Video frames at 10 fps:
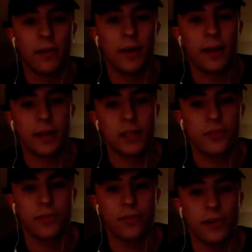Nothing's
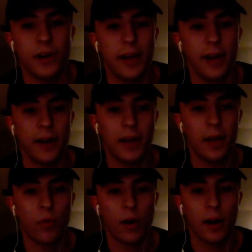for free. You got to
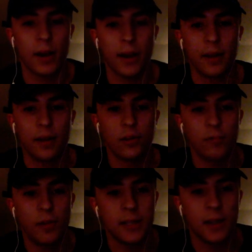keep working.
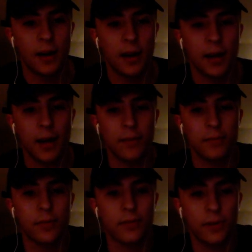Those wins aren't going to come
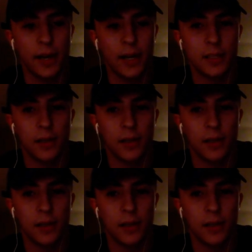for free.